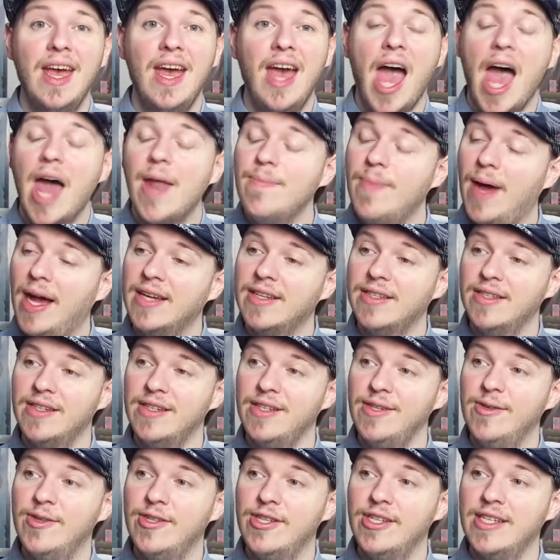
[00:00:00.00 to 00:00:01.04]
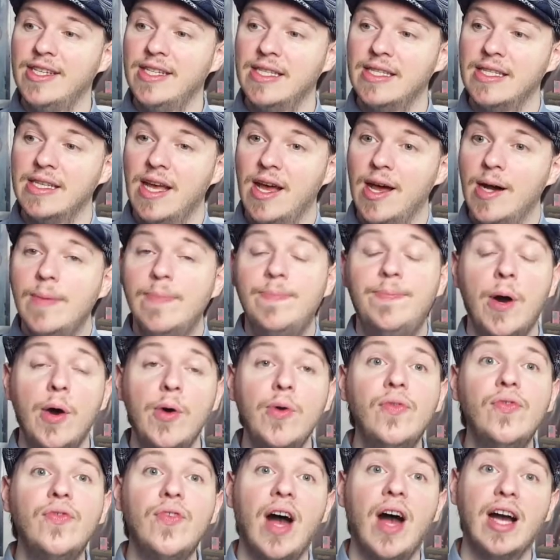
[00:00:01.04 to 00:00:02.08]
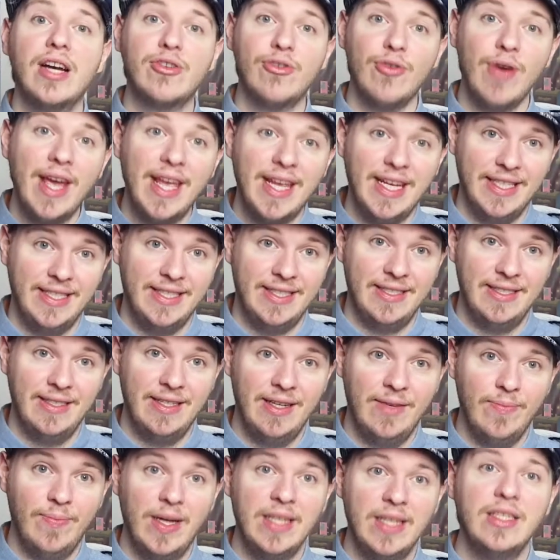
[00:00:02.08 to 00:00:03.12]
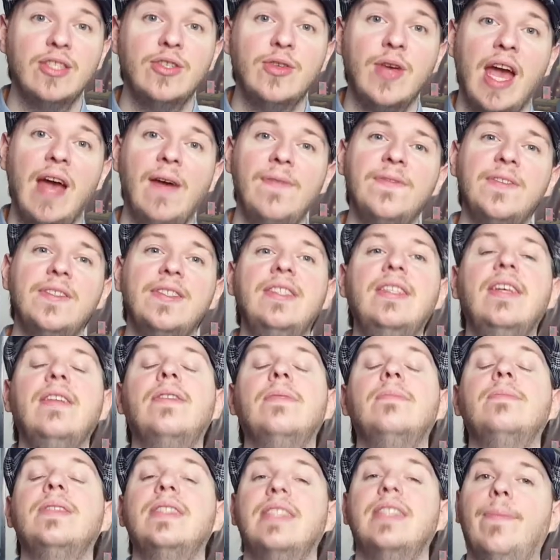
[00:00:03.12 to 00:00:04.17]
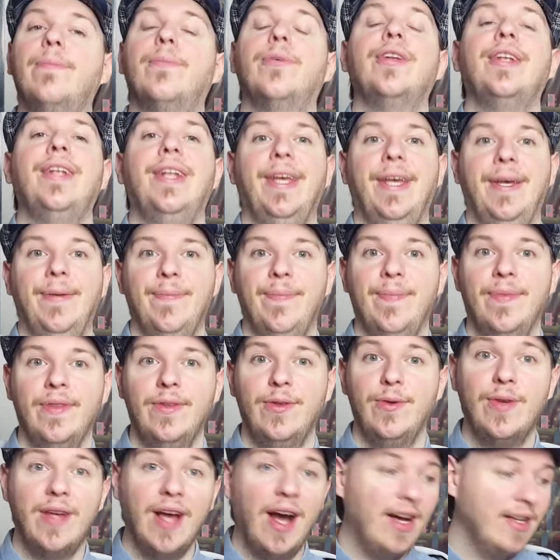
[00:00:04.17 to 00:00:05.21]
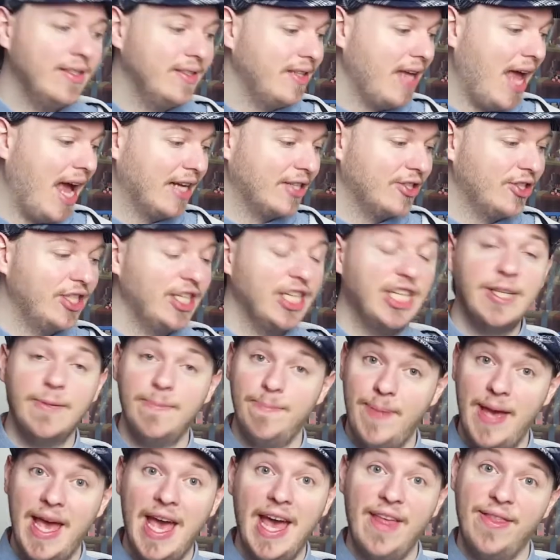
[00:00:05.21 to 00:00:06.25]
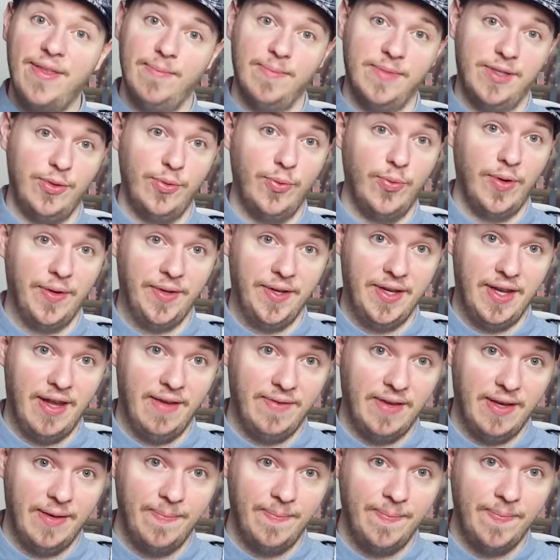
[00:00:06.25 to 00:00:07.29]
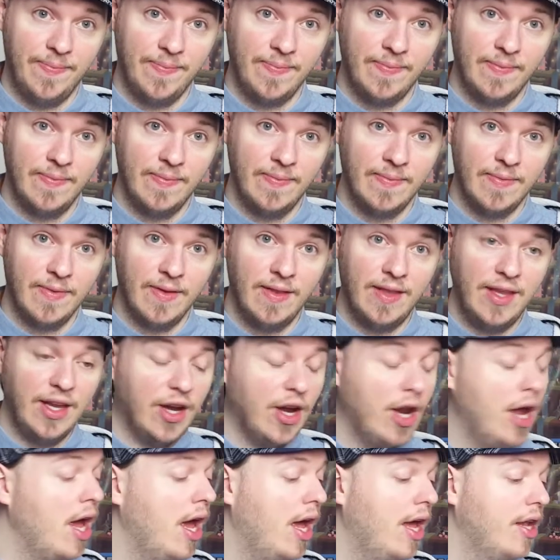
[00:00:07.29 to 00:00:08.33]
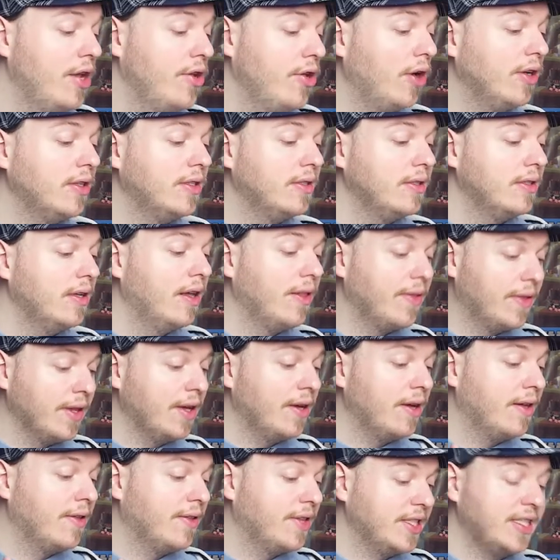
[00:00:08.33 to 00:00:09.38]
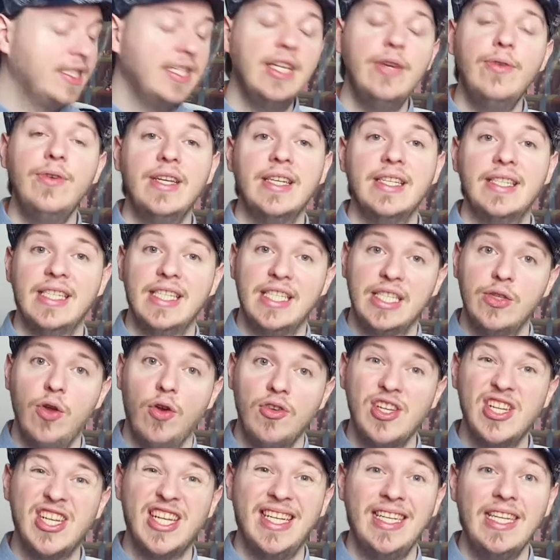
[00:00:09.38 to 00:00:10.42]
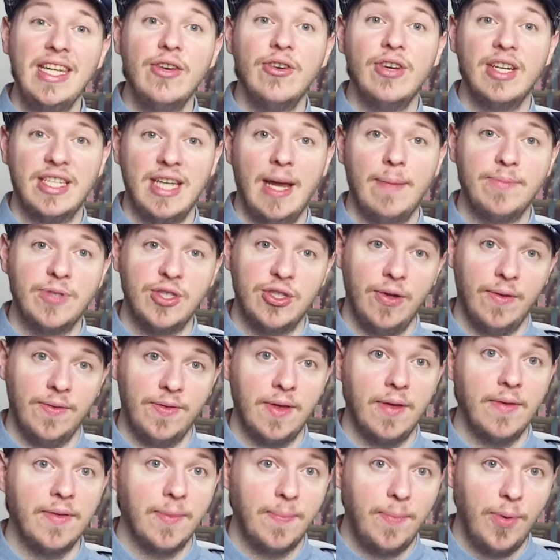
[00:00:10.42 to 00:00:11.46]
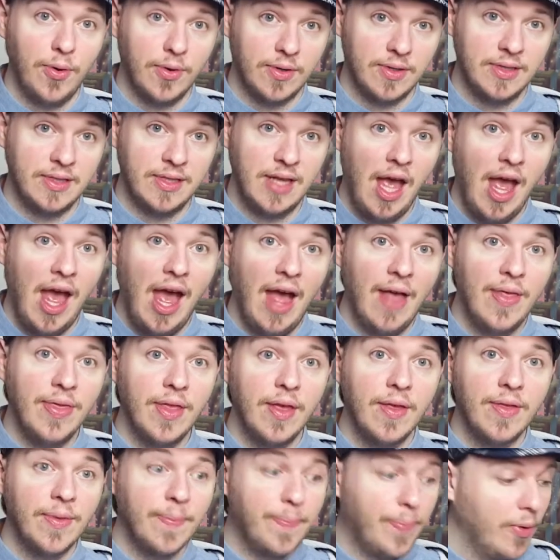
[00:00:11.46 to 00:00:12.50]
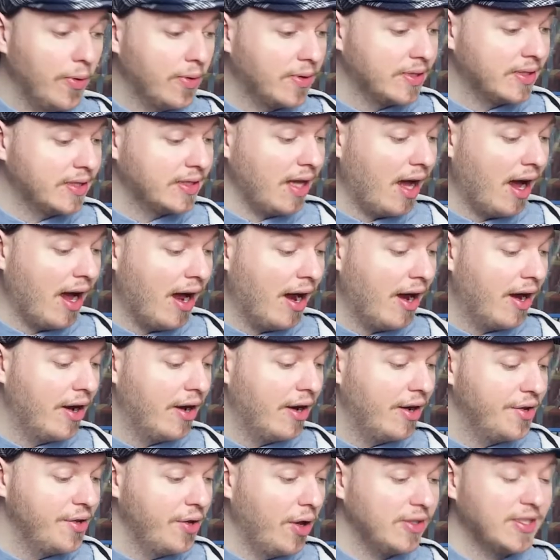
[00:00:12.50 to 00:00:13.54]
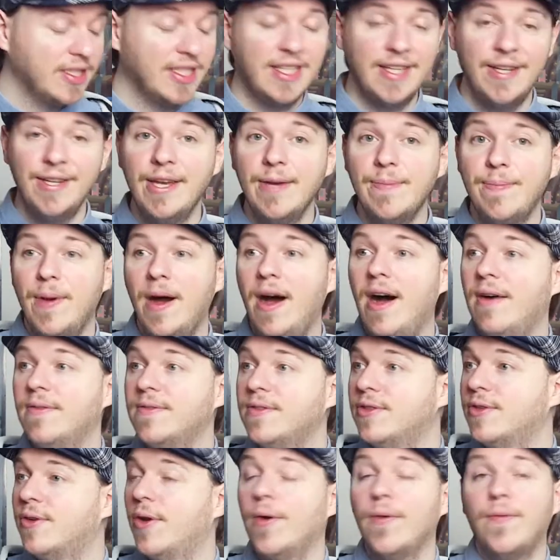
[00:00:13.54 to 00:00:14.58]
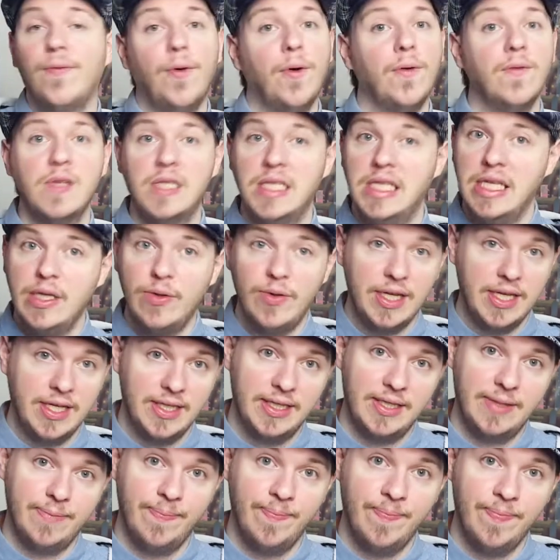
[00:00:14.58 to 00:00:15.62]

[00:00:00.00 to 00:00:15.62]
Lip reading: And my conclusion is, both are great, but you have to see them separately. You can't actually compare them to one another. They're not, the series is not a clear adaptation of the books, and the books are not a clear path to go for the series.